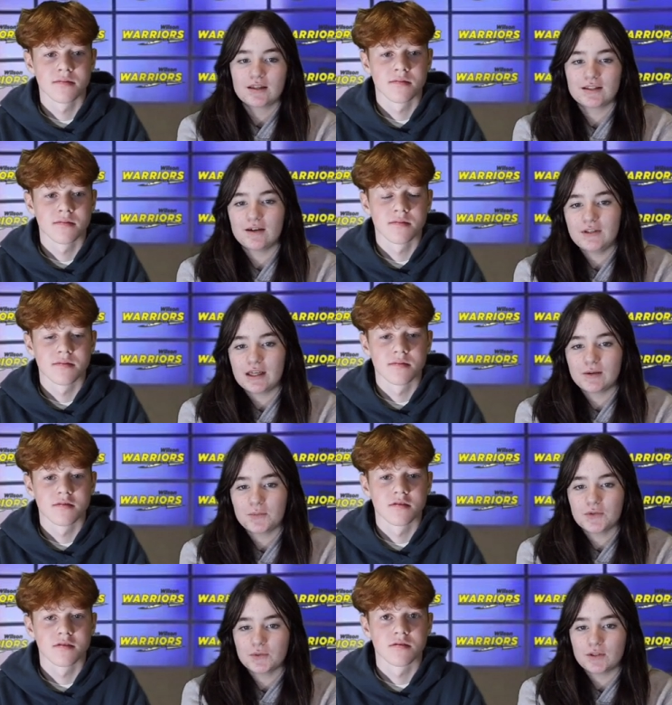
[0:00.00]
Speaker 1: stuffed
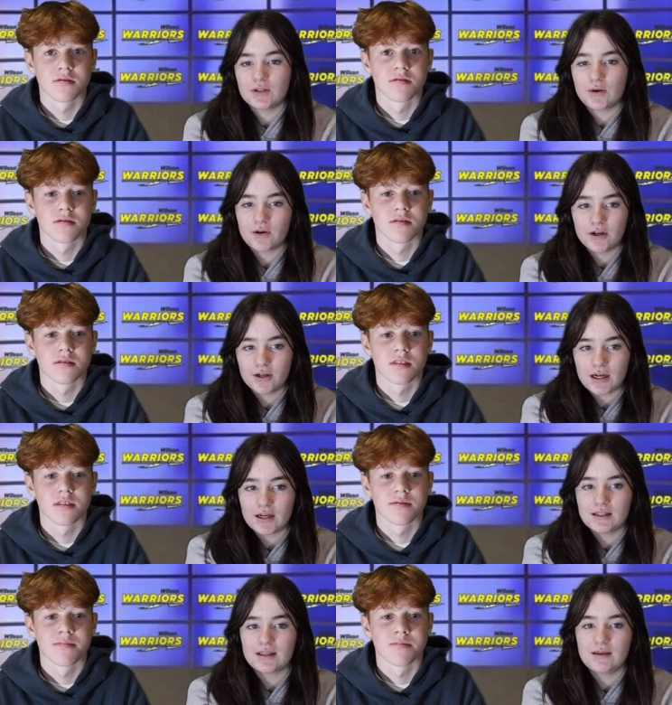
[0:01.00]
animals with no hard
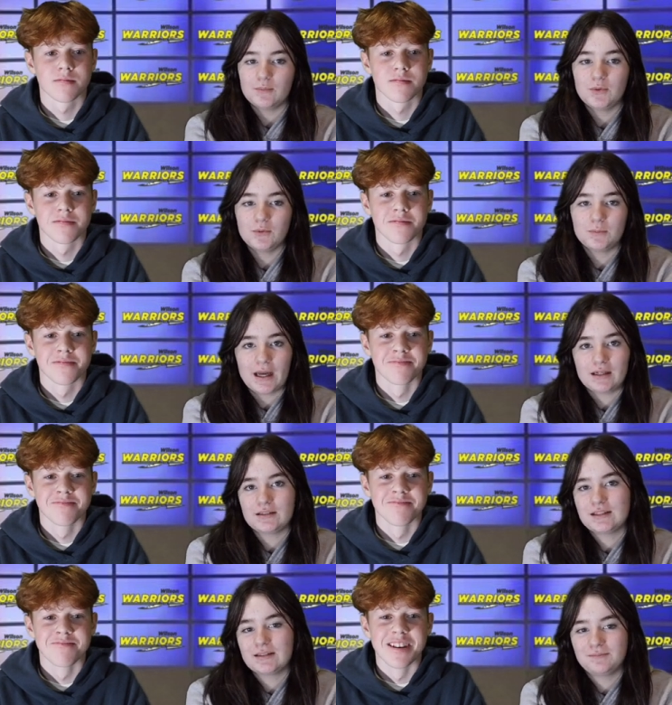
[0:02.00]
eyes, and poop
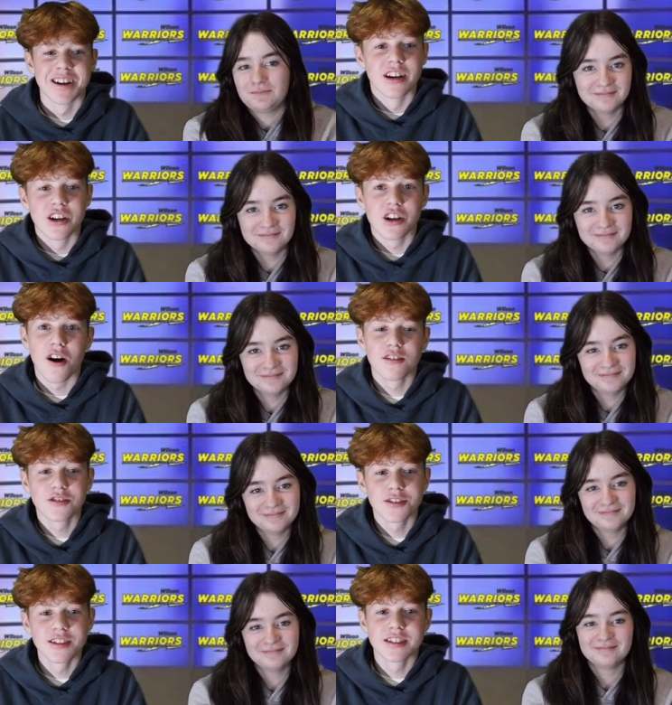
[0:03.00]
bags.
Speaker 2: Kong
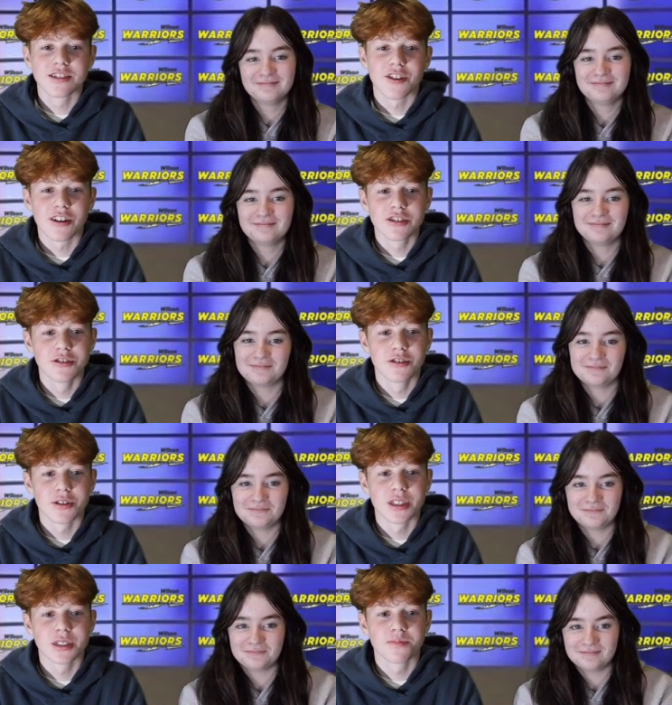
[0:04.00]
toys, junk Chew
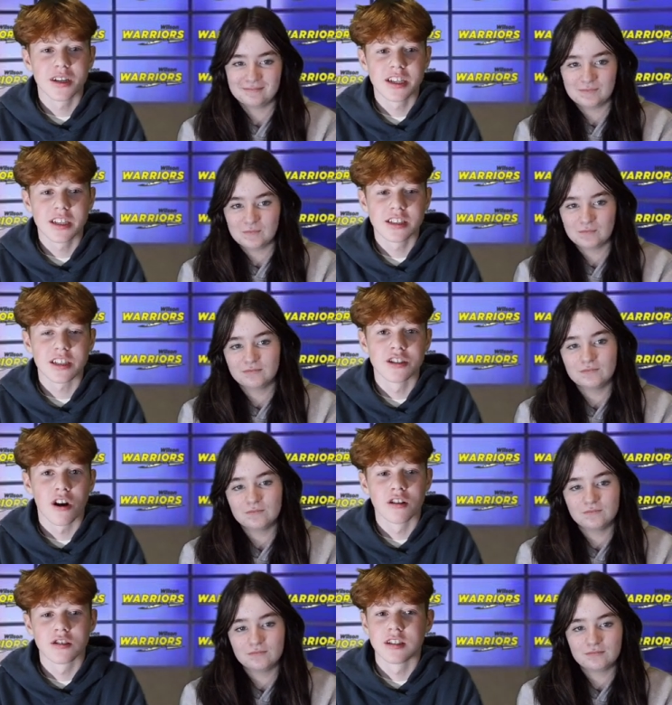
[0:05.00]
toys, blankets, and
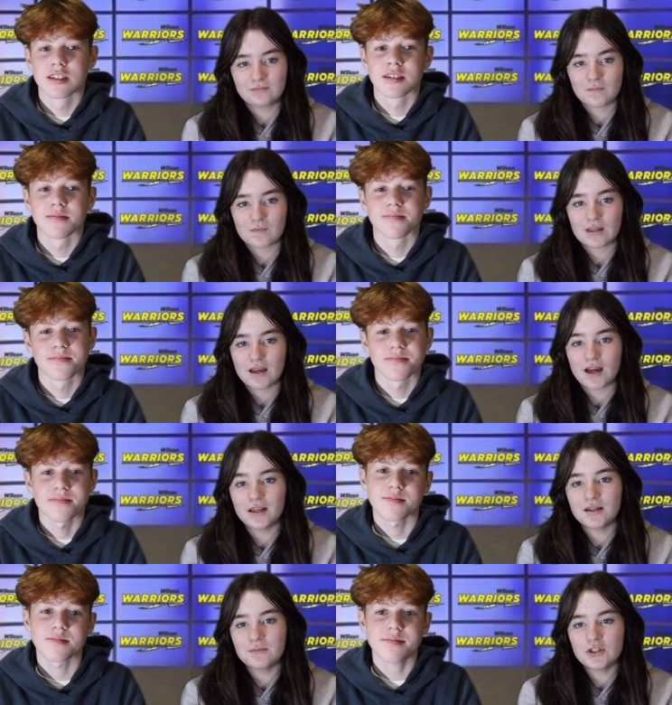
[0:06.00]
dog treats.
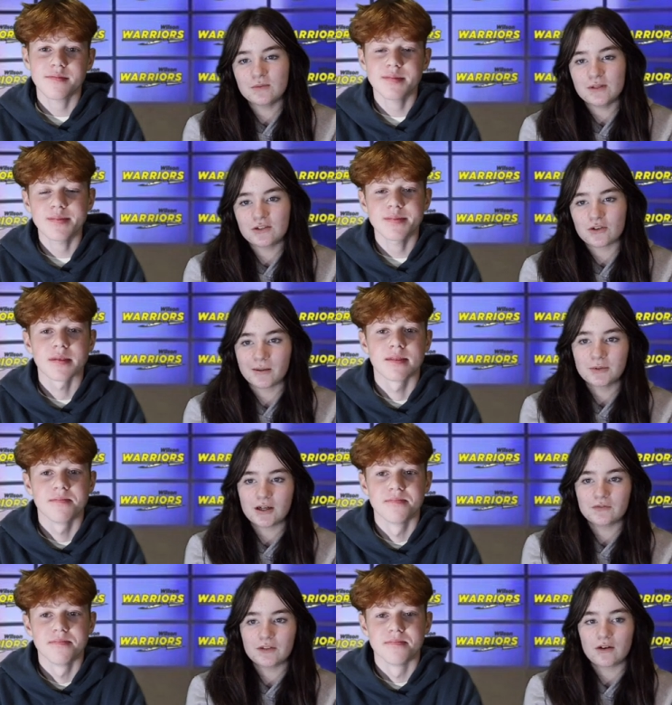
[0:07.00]
Speaker 1: Items should be dropped
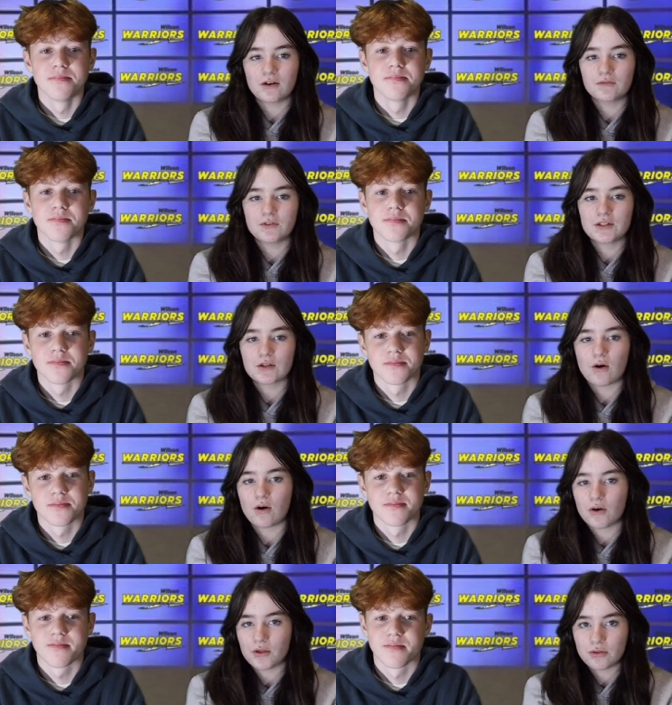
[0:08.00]
off in the office
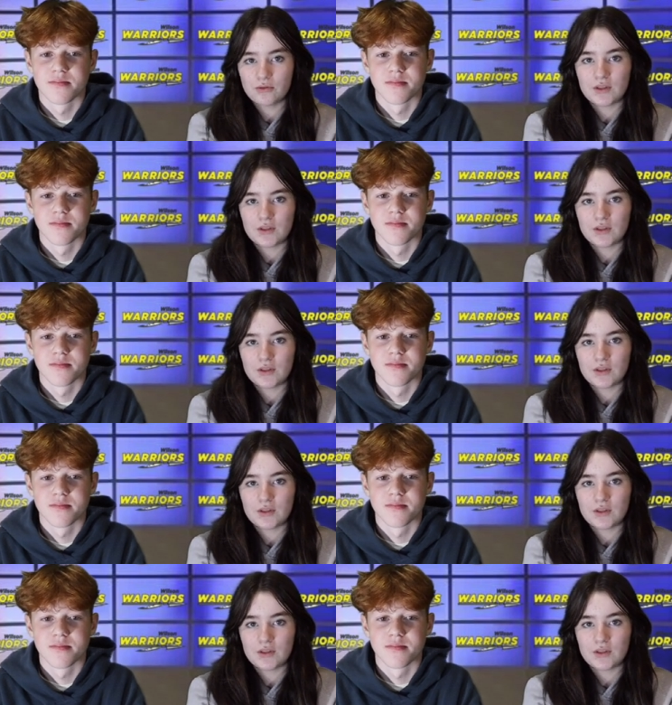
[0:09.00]
all through